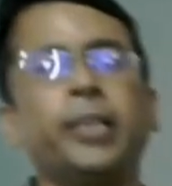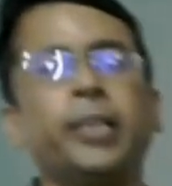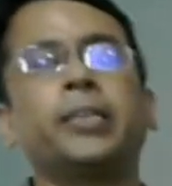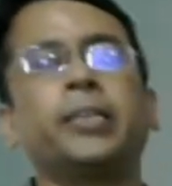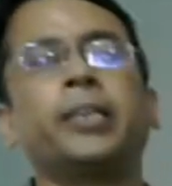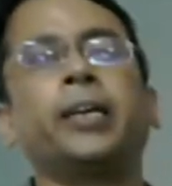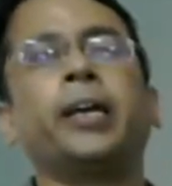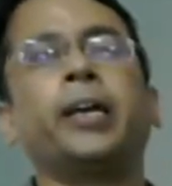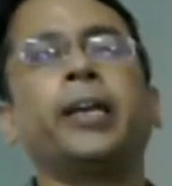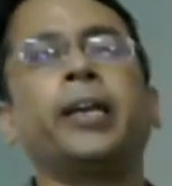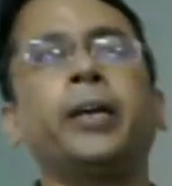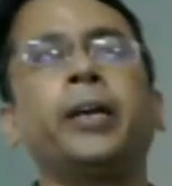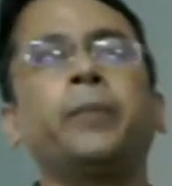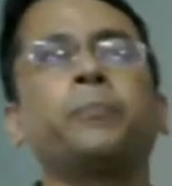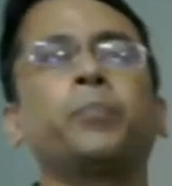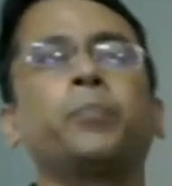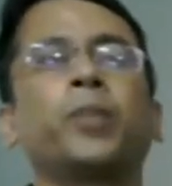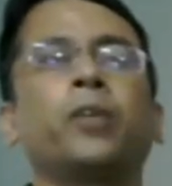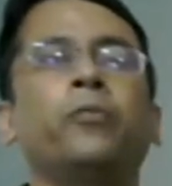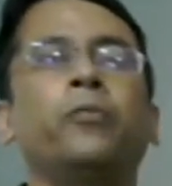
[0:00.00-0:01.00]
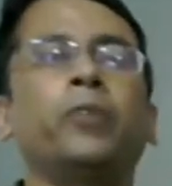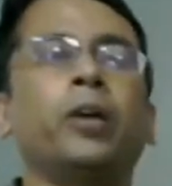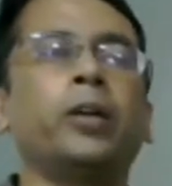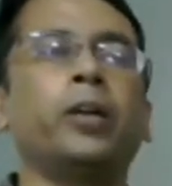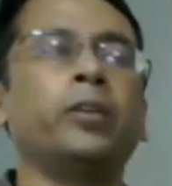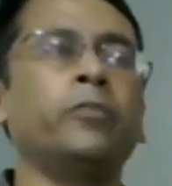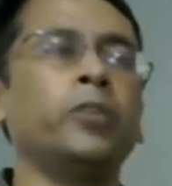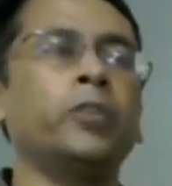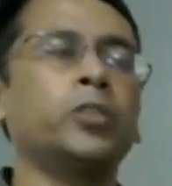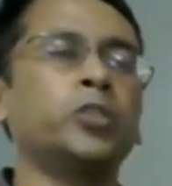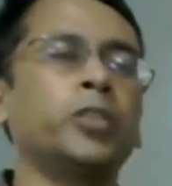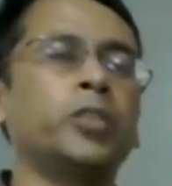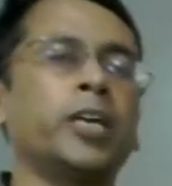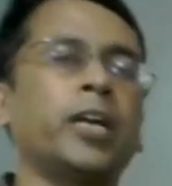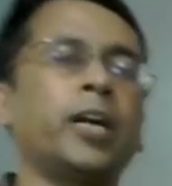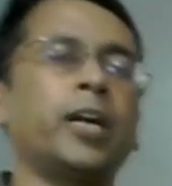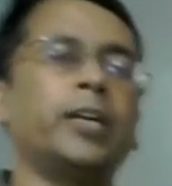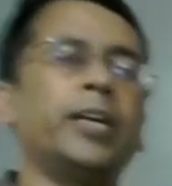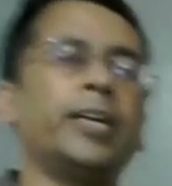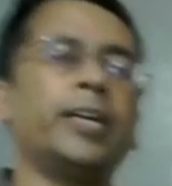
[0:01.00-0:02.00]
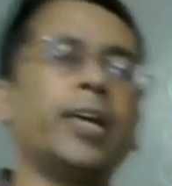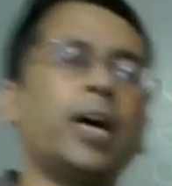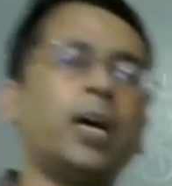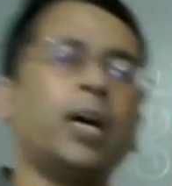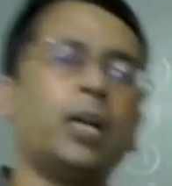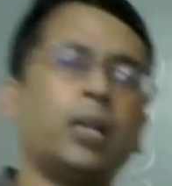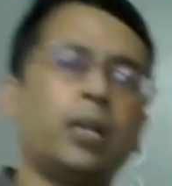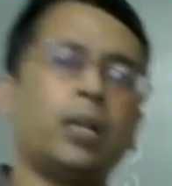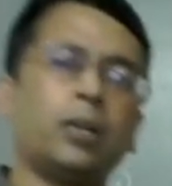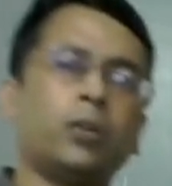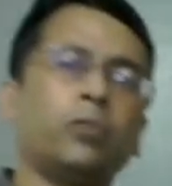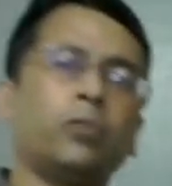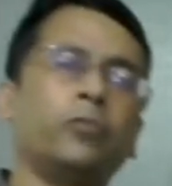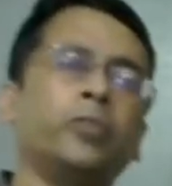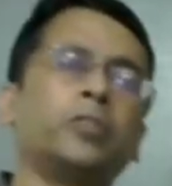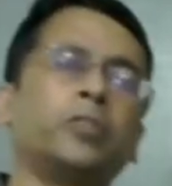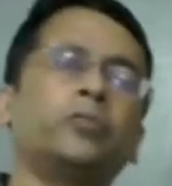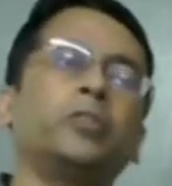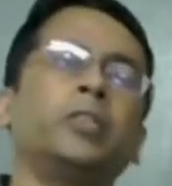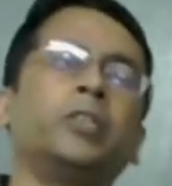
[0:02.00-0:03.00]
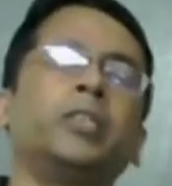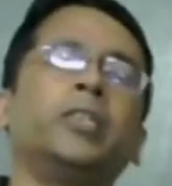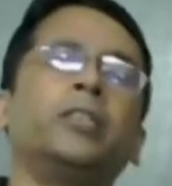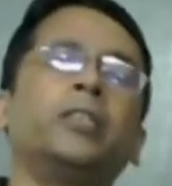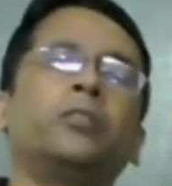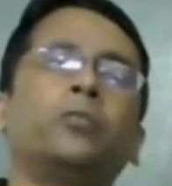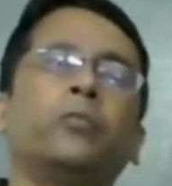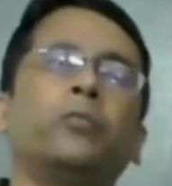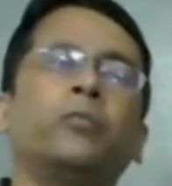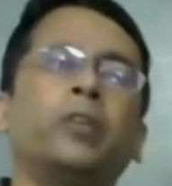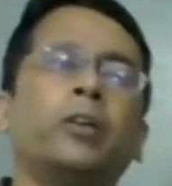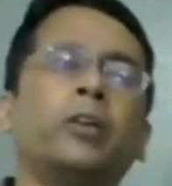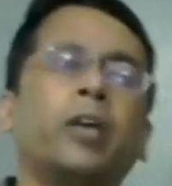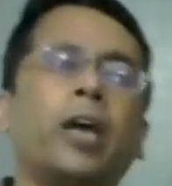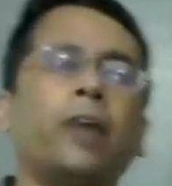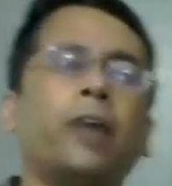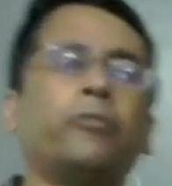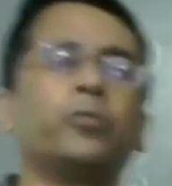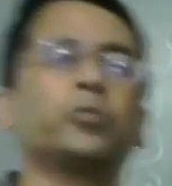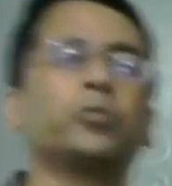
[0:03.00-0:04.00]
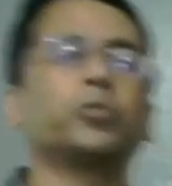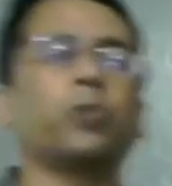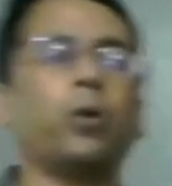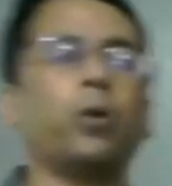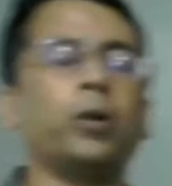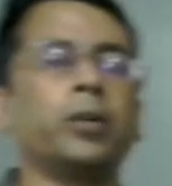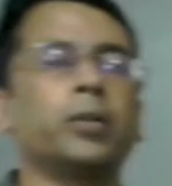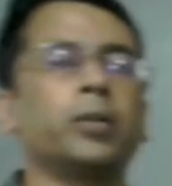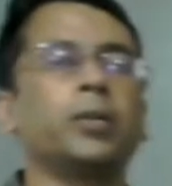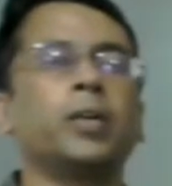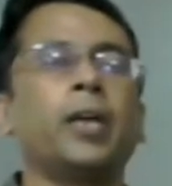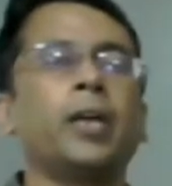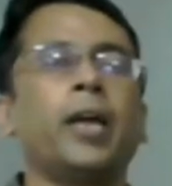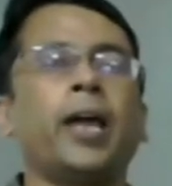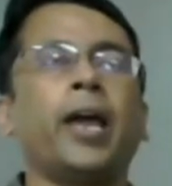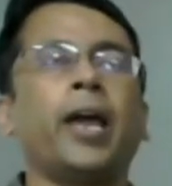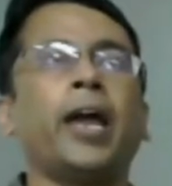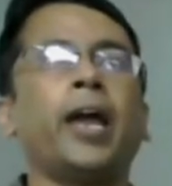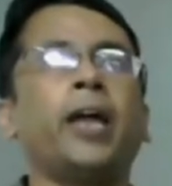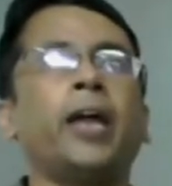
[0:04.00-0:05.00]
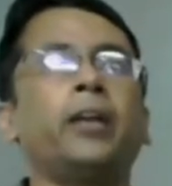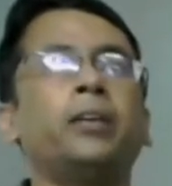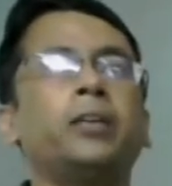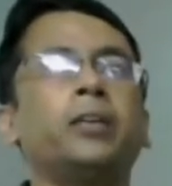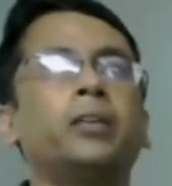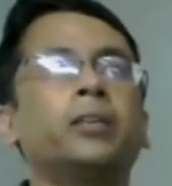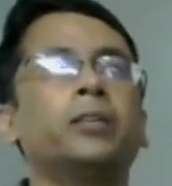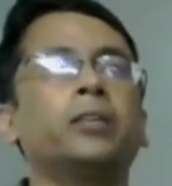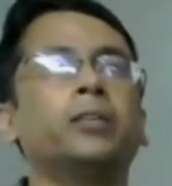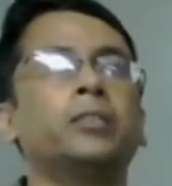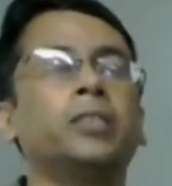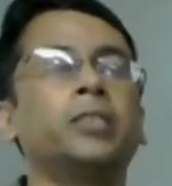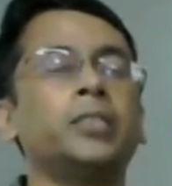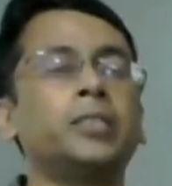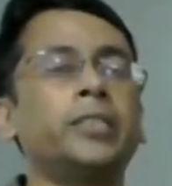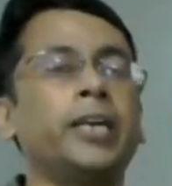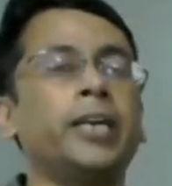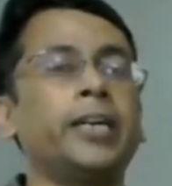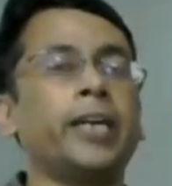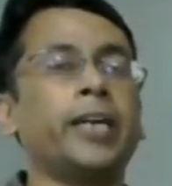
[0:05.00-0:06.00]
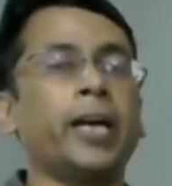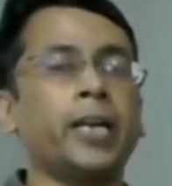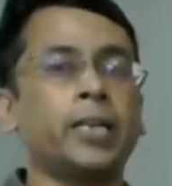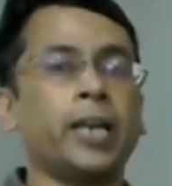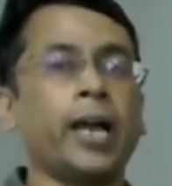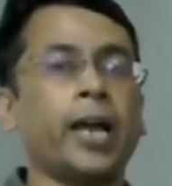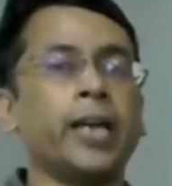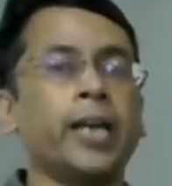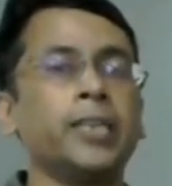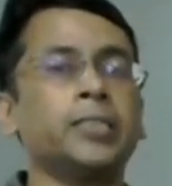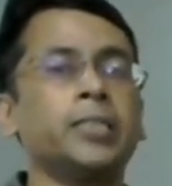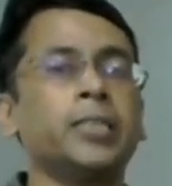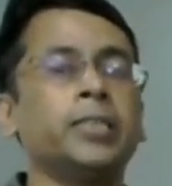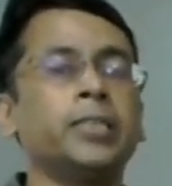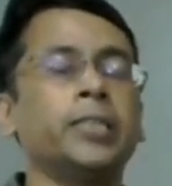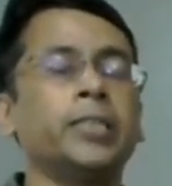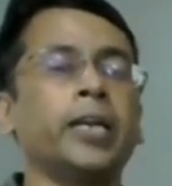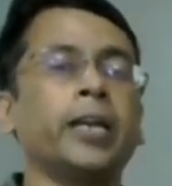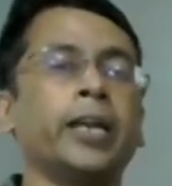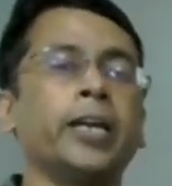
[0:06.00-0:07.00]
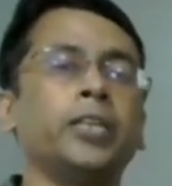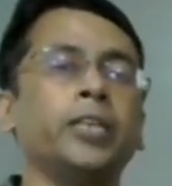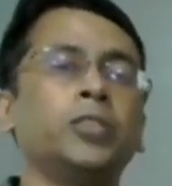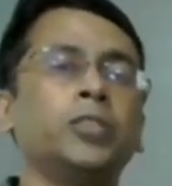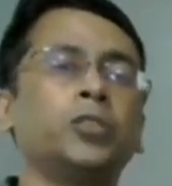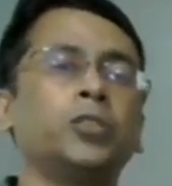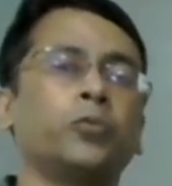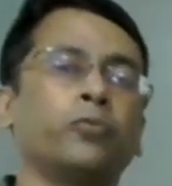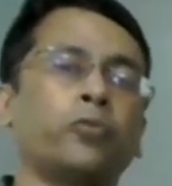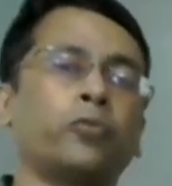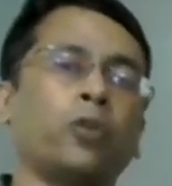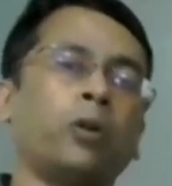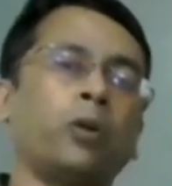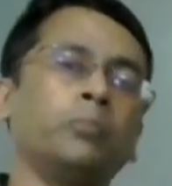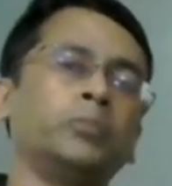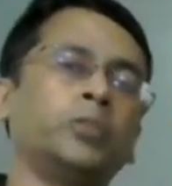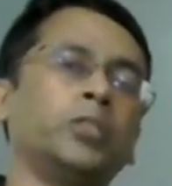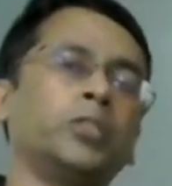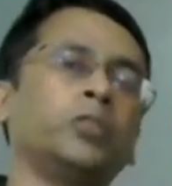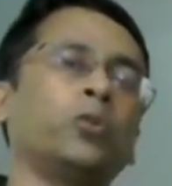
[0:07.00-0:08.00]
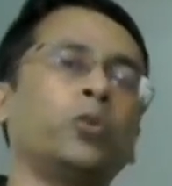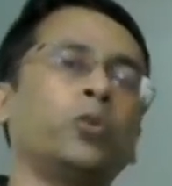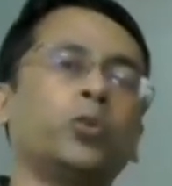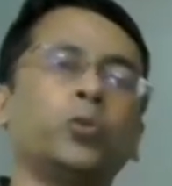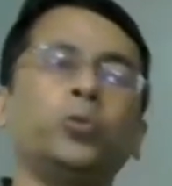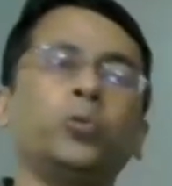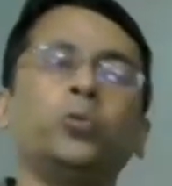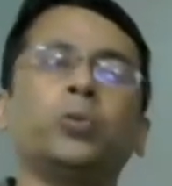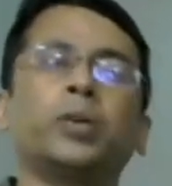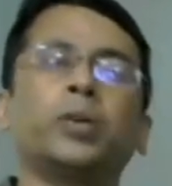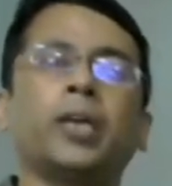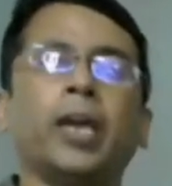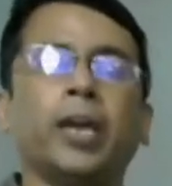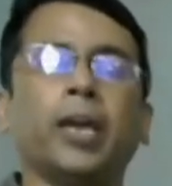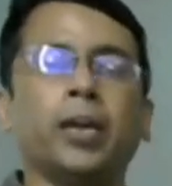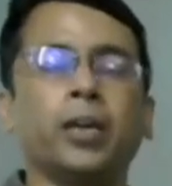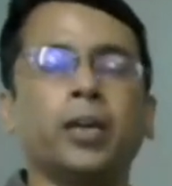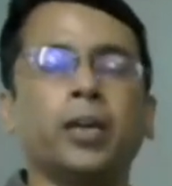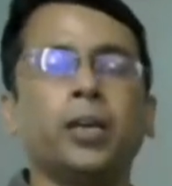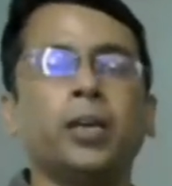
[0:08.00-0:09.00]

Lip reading: array in which there are data which we have to sort, and this data lies in the range from 0 to k.